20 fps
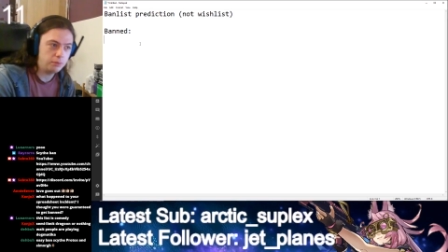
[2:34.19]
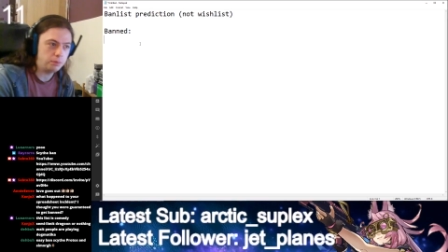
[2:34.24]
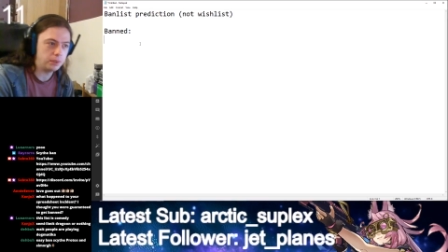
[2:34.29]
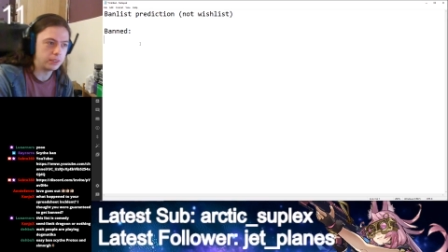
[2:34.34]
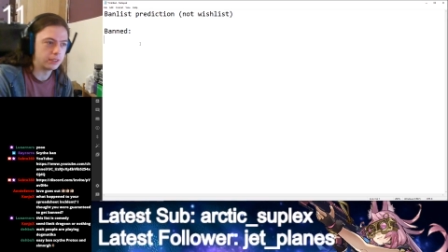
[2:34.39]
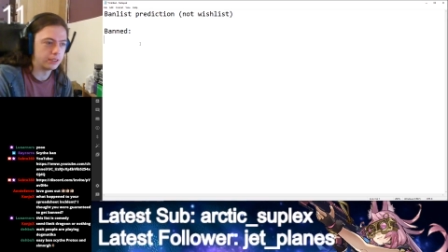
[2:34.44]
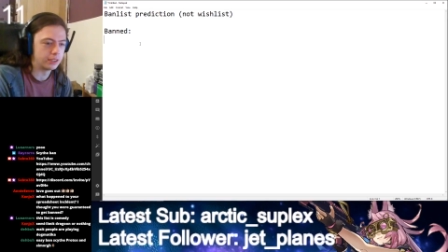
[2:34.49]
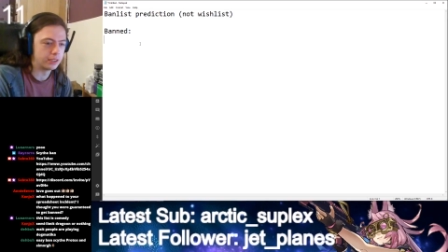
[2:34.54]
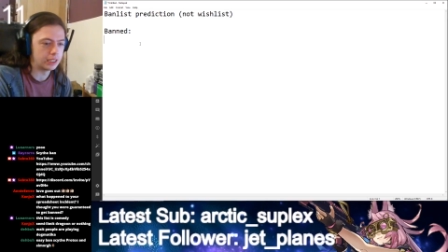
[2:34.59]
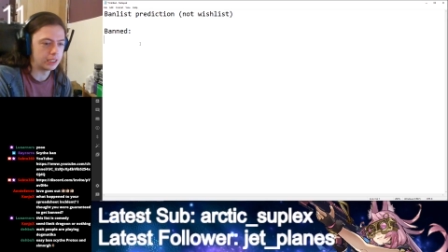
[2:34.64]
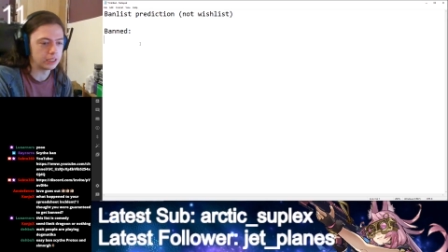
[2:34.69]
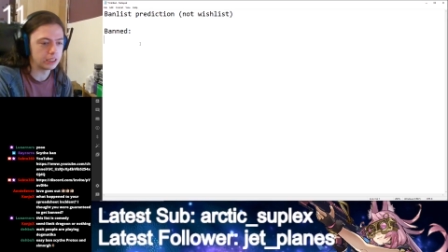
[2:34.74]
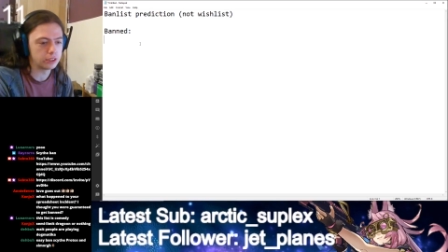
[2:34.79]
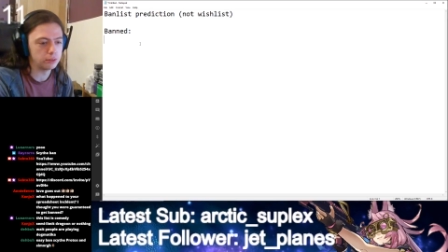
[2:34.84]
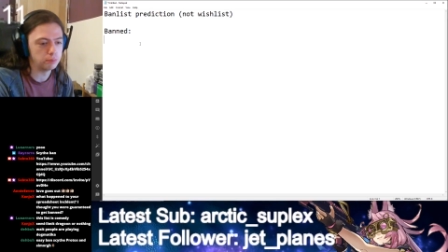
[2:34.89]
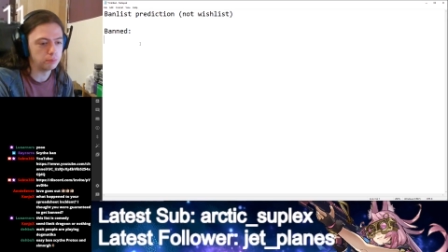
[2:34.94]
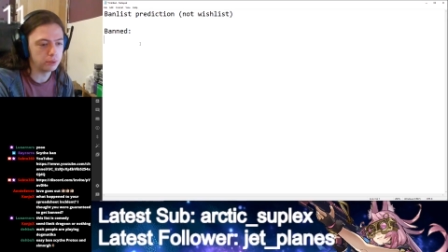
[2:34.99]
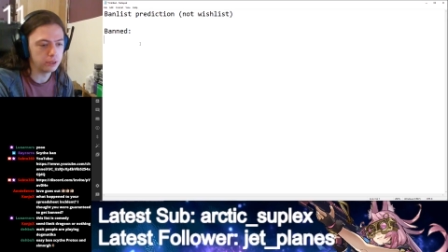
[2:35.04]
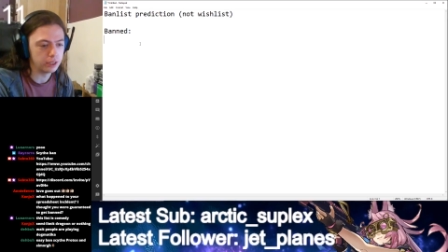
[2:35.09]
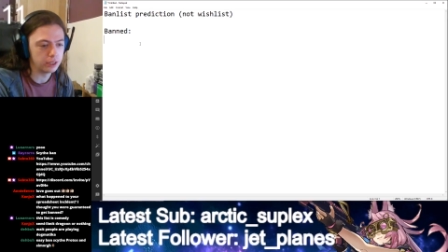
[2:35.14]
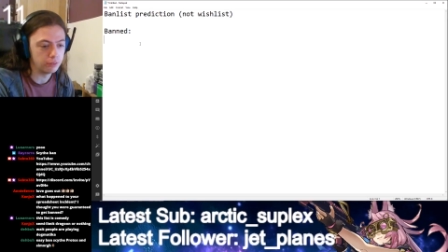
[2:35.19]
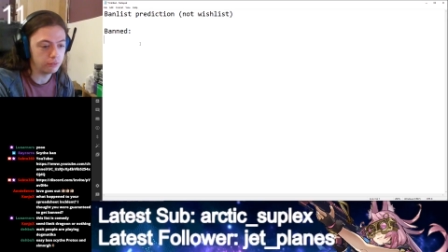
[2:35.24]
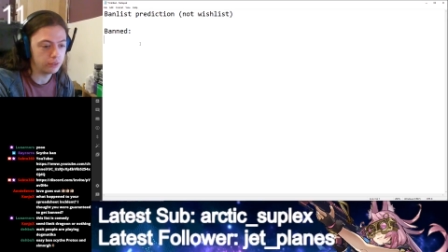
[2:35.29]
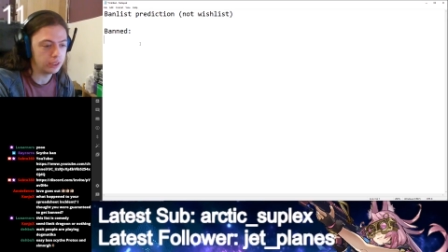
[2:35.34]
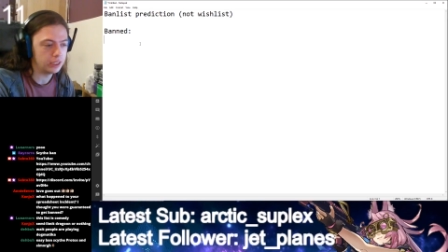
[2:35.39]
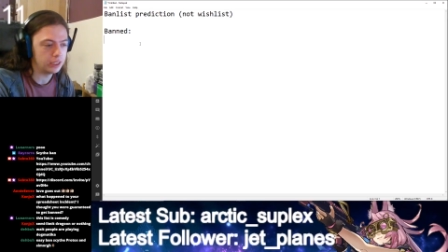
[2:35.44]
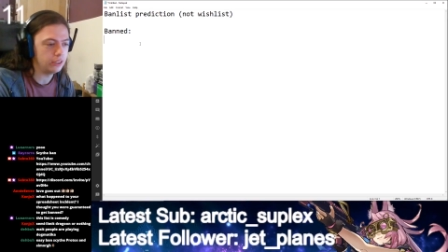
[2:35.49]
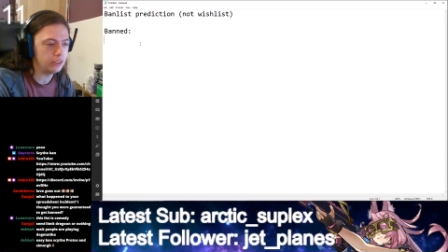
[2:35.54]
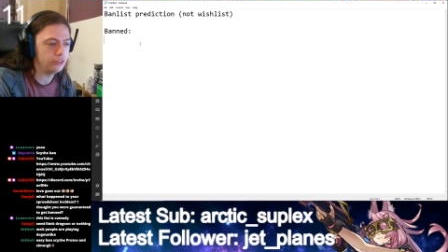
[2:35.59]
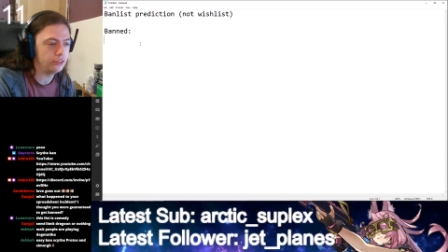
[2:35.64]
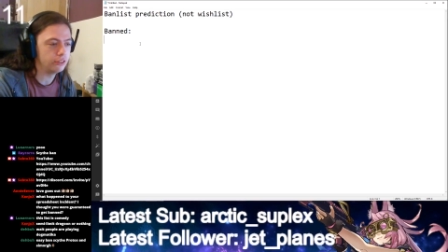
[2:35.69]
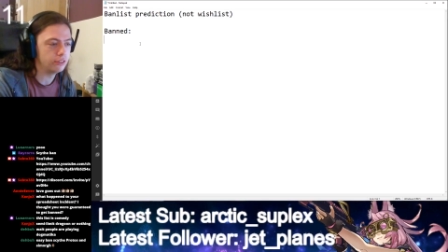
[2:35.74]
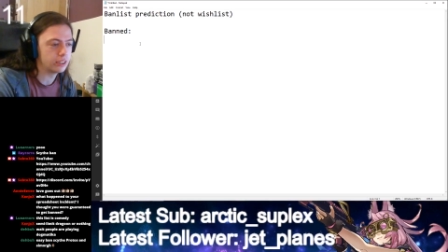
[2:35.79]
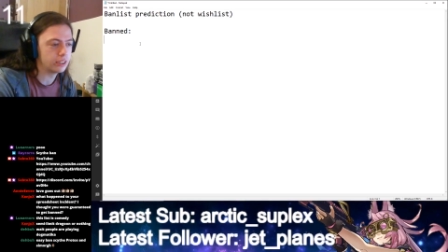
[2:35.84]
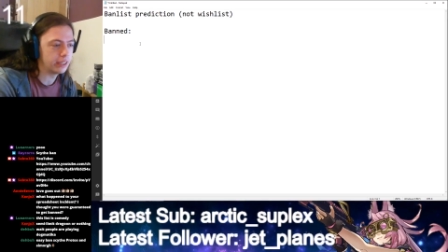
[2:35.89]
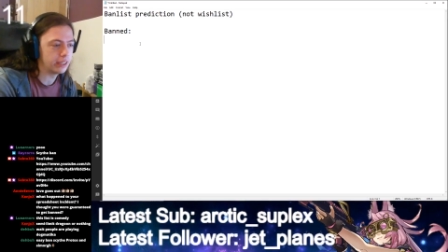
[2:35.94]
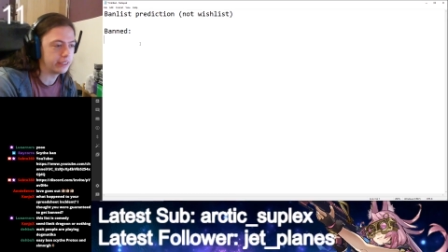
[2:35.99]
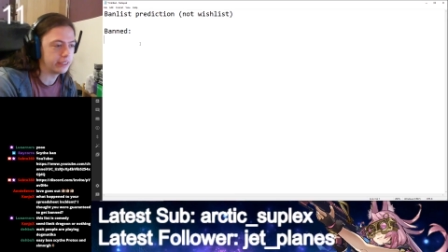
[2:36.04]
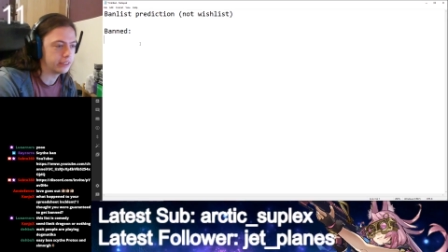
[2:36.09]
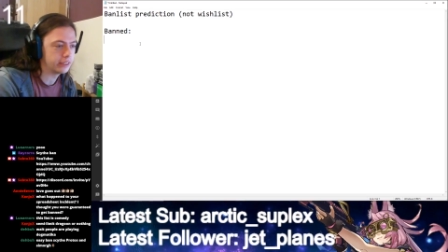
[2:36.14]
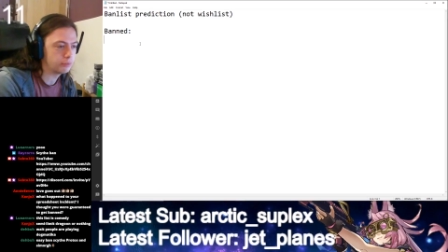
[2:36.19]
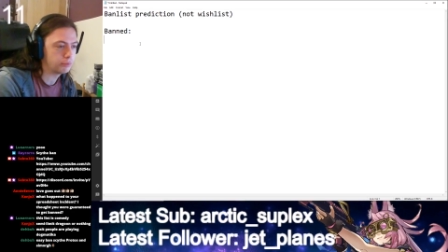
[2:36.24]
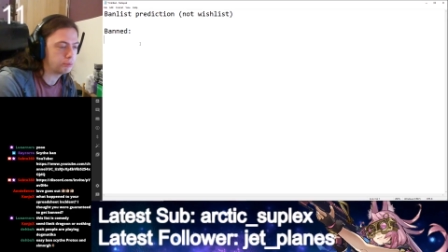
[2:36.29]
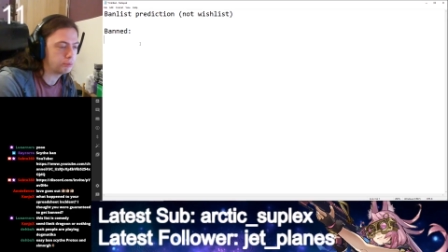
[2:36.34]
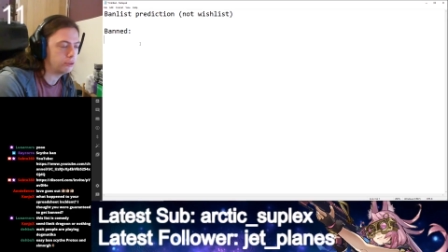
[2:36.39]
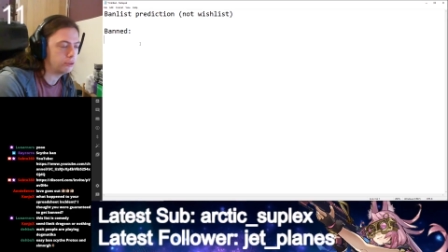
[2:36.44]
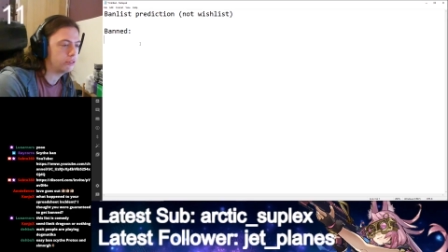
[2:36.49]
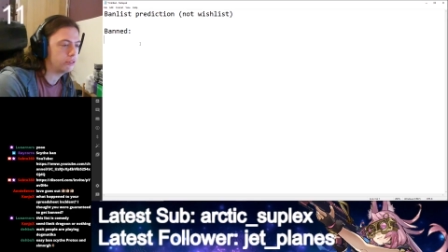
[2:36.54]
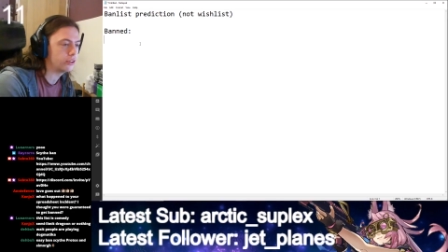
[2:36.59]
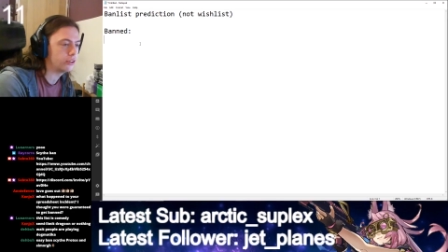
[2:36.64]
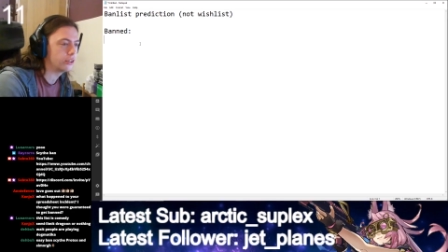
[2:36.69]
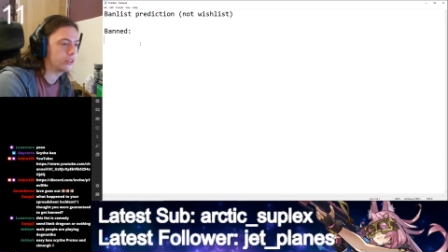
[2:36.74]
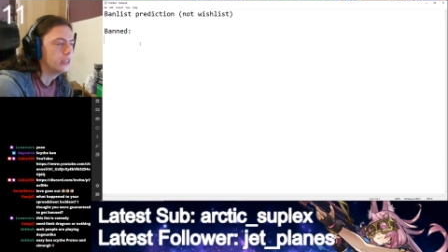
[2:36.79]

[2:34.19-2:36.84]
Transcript: because that's the build that really utilizes Protoss.